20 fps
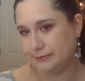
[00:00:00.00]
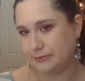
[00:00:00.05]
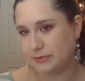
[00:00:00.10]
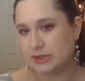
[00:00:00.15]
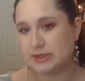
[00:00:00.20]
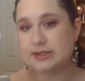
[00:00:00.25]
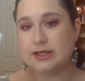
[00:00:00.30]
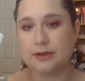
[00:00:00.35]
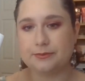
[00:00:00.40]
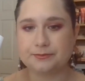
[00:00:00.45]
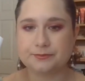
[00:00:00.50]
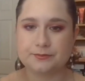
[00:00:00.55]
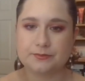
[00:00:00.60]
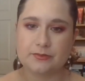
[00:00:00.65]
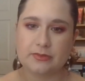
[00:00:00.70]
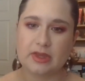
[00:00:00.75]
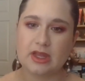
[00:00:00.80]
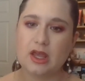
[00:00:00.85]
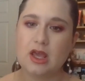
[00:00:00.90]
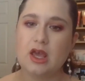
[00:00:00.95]
So
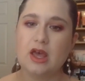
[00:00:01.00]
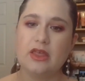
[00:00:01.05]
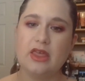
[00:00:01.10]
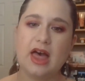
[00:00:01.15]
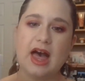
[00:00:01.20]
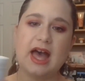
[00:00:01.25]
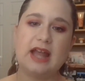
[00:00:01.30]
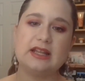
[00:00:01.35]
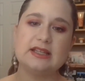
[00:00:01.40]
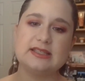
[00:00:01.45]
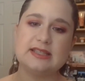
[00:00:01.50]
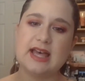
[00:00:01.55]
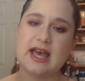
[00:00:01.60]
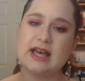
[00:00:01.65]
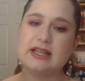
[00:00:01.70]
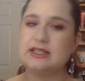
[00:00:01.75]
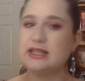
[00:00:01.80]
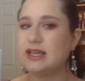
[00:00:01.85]
that is that.